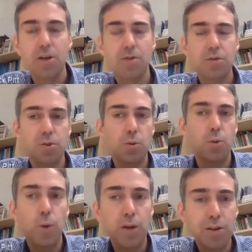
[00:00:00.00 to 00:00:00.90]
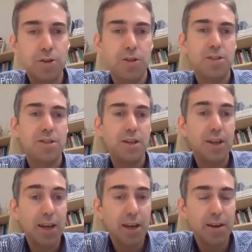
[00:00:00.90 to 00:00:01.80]
Of course, what we're interested
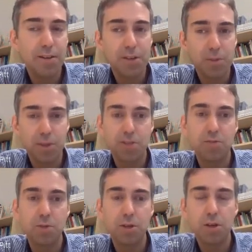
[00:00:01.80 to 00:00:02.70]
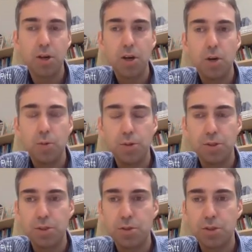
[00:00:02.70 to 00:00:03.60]
in here in this piece of work
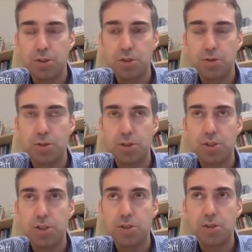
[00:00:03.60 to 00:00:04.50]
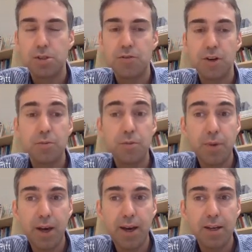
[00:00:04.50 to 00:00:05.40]
was to ensure that students felt
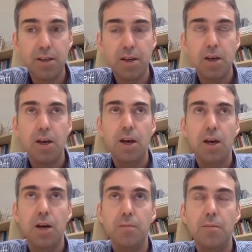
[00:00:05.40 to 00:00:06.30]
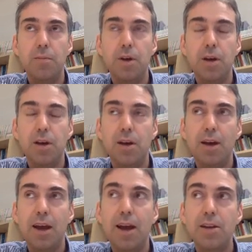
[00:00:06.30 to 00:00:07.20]
prepared
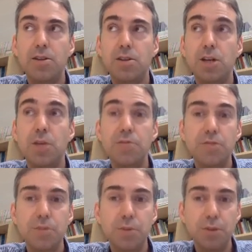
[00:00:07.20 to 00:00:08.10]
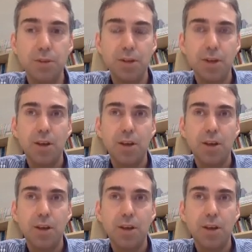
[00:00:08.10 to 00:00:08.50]
and comfortable